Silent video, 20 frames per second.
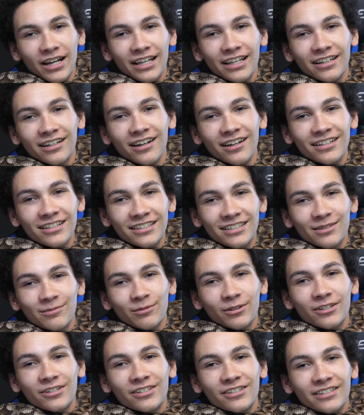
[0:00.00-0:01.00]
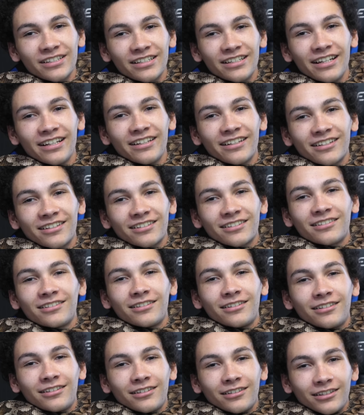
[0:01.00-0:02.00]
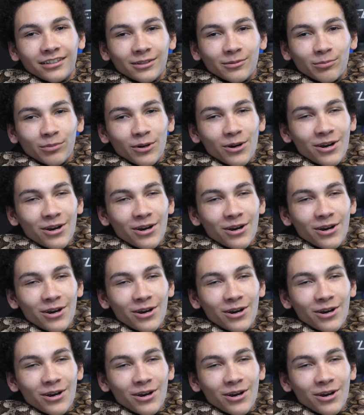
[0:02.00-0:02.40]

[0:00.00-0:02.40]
I had gotten some larger snakes, like